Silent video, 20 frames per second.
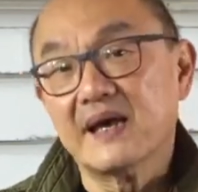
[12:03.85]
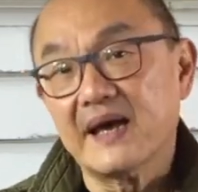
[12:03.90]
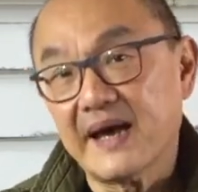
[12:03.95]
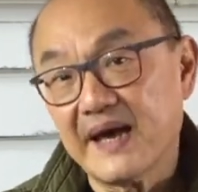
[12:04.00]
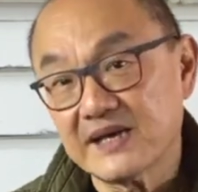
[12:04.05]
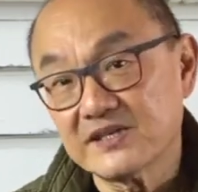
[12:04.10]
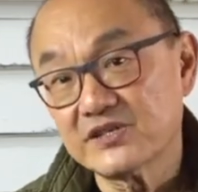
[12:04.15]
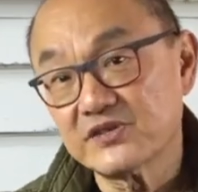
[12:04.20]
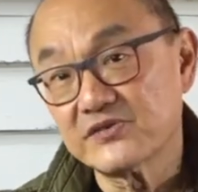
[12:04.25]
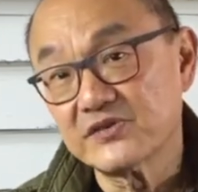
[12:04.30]

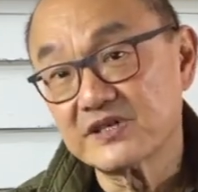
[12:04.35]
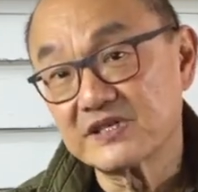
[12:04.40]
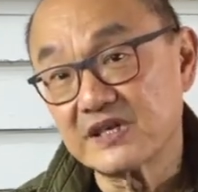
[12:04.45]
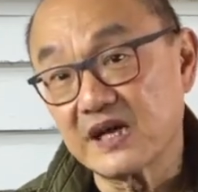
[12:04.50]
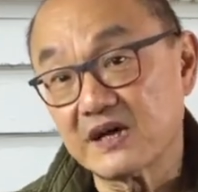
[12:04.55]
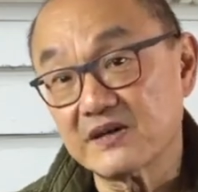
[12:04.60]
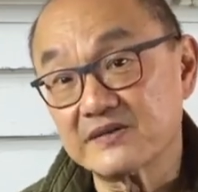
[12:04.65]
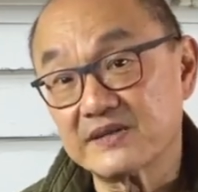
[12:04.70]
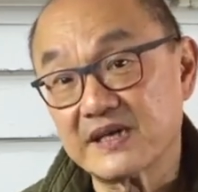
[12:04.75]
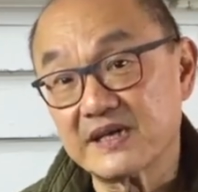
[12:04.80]
As a
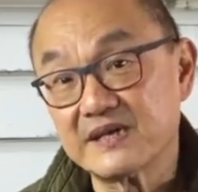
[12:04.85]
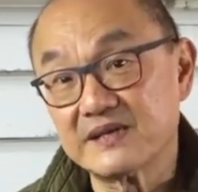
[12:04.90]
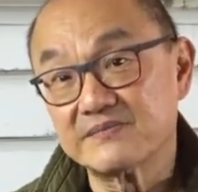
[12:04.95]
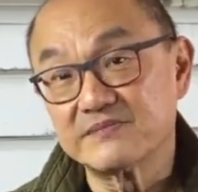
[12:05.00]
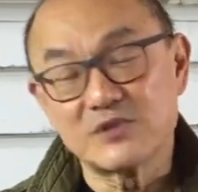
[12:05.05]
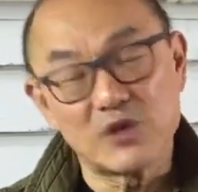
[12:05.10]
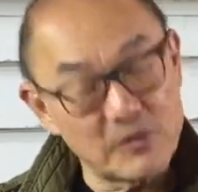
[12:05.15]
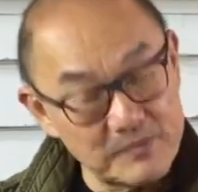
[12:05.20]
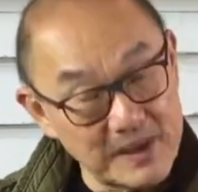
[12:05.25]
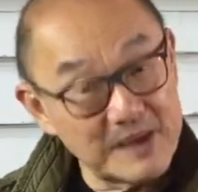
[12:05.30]
result, they're
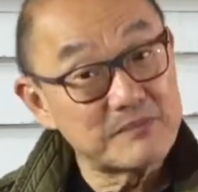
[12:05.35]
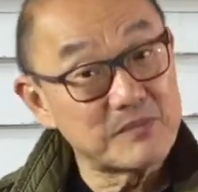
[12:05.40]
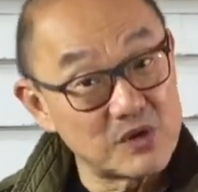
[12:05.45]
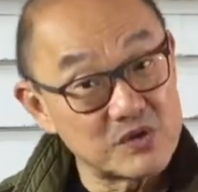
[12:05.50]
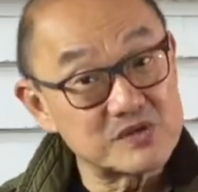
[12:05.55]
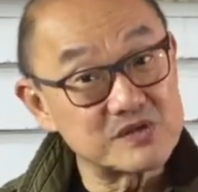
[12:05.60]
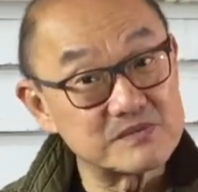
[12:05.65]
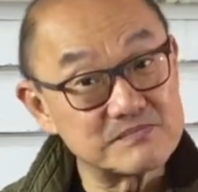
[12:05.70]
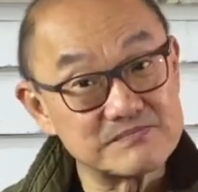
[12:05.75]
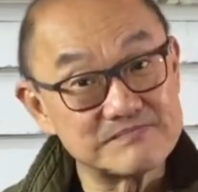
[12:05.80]
not my
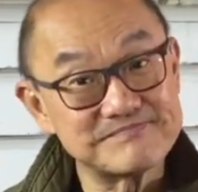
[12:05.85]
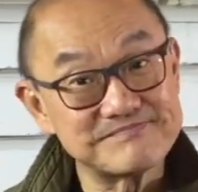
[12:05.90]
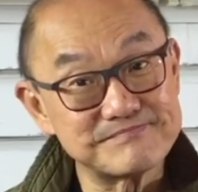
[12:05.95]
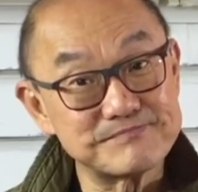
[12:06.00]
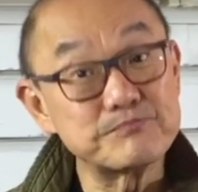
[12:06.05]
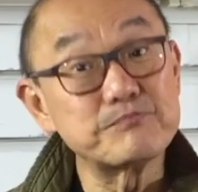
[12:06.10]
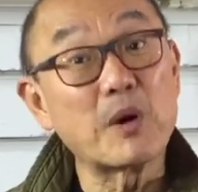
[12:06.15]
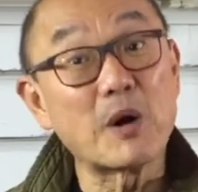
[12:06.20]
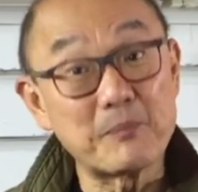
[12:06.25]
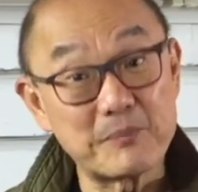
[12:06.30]
most
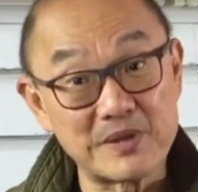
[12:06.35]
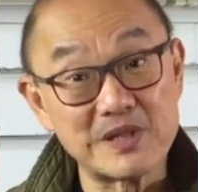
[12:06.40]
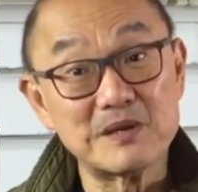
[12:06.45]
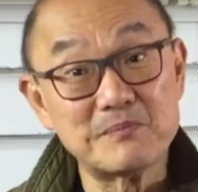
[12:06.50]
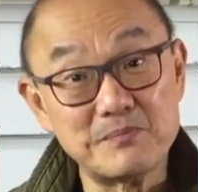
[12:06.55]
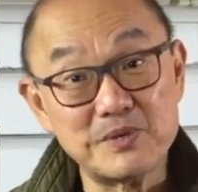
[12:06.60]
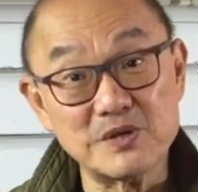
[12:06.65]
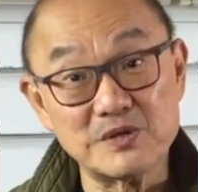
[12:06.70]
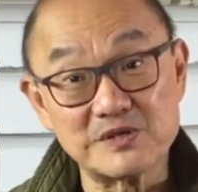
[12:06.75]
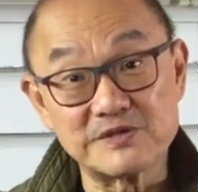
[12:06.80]
popular
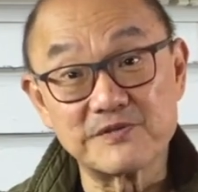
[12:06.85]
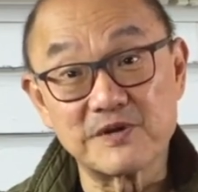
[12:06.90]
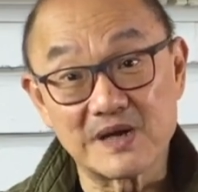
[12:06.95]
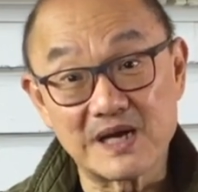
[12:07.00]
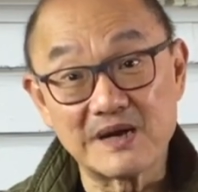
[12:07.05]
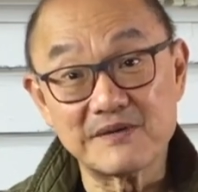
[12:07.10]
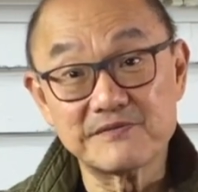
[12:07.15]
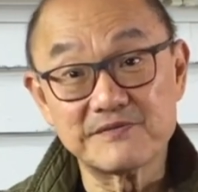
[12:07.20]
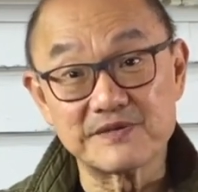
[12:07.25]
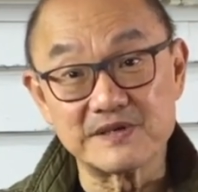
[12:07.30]
boots for
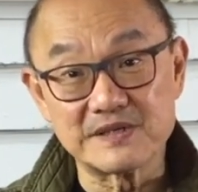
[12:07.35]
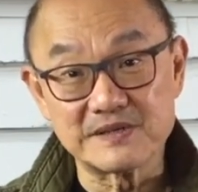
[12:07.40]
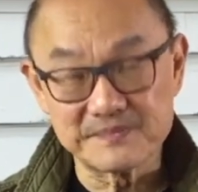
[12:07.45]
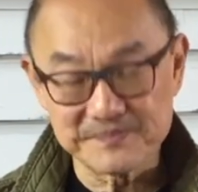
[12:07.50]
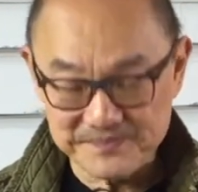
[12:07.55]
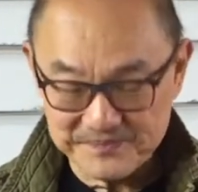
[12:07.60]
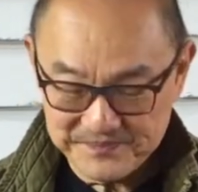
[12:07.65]
comfort.